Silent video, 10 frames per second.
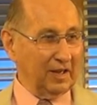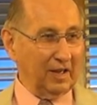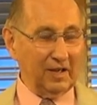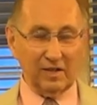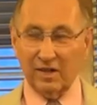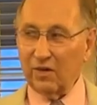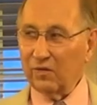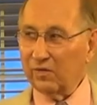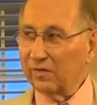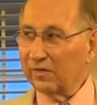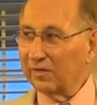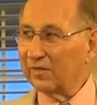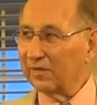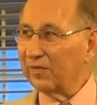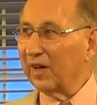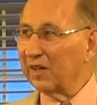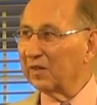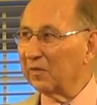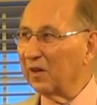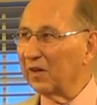and they don't
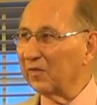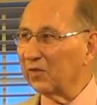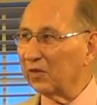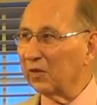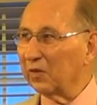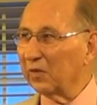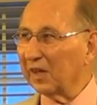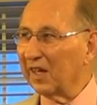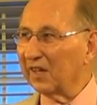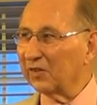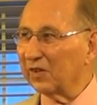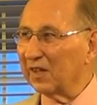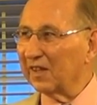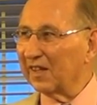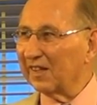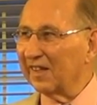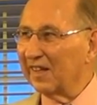find the one. So we can't say that